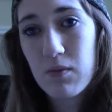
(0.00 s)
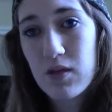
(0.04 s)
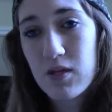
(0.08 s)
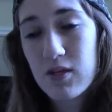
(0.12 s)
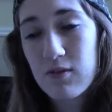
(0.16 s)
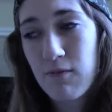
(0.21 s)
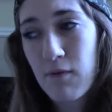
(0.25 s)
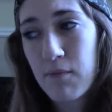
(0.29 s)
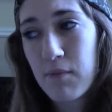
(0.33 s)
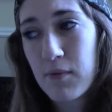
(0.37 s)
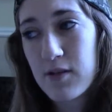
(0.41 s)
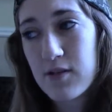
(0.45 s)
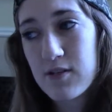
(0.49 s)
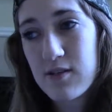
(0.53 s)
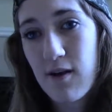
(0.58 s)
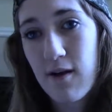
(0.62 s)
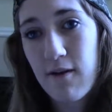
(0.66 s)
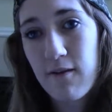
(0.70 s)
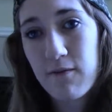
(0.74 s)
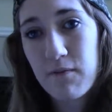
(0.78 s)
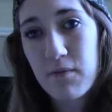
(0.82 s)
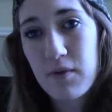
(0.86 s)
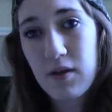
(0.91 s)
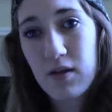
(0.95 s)
this for
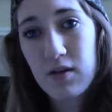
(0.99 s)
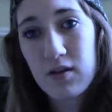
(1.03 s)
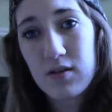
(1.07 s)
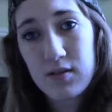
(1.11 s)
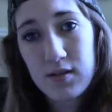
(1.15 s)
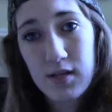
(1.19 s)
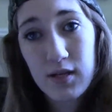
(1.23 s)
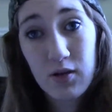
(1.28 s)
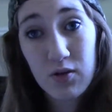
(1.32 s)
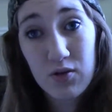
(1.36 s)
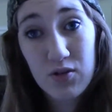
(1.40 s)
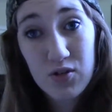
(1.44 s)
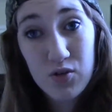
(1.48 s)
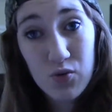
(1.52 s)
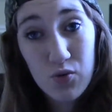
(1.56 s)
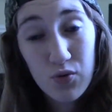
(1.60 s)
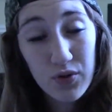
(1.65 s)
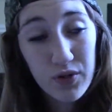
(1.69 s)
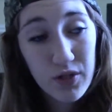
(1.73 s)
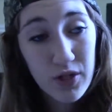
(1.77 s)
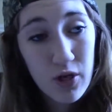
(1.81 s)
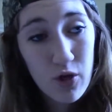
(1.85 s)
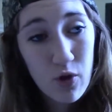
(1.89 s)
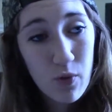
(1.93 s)
myself because I go to
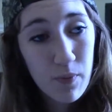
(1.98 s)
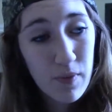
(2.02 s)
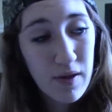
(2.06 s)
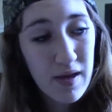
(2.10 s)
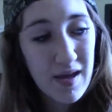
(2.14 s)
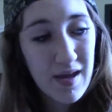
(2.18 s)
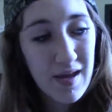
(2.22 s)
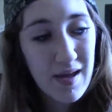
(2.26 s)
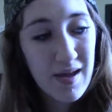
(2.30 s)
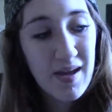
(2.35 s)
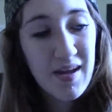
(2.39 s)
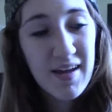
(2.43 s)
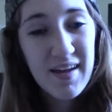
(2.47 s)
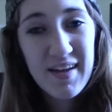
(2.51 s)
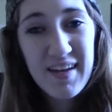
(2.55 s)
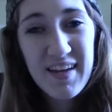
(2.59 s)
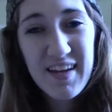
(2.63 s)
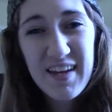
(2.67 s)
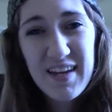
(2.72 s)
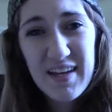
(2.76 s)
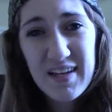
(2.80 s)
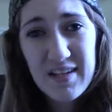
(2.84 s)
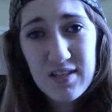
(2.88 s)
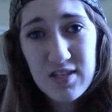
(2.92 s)
school in the UP,
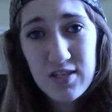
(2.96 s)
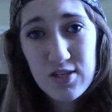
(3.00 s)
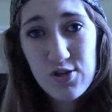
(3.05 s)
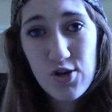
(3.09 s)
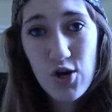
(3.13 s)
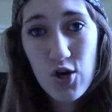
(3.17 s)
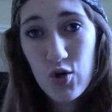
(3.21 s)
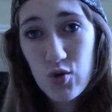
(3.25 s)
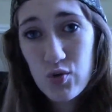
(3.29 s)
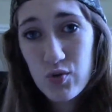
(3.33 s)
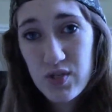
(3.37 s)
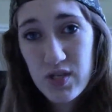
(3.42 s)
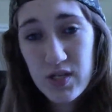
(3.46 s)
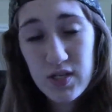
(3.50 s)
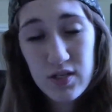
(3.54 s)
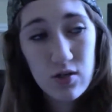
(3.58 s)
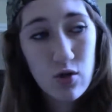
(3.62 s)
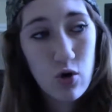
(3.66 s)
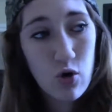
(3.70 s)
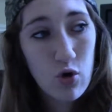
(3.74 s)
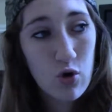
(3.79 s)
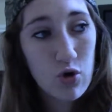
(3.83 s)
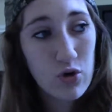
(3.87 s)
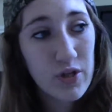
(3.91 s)
it snows, it's
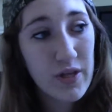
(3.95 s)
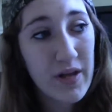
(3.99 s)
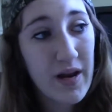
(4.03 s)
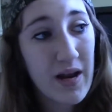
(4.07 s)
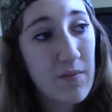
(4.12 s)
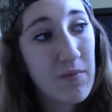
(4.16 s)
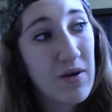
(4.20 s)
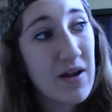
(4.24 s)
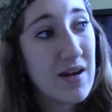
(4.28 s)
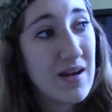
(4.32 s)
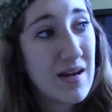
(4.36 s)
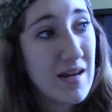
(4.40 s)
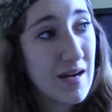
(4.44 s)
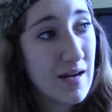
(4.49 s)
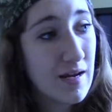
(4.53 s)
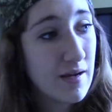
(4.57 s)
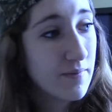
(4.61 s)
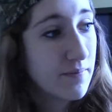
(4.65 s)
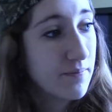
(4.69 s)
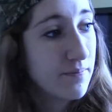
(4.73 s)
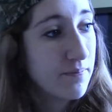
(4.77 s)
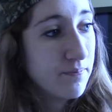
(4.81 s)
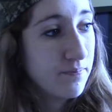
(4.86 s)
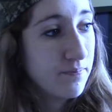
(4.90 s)
cold, and I might need it.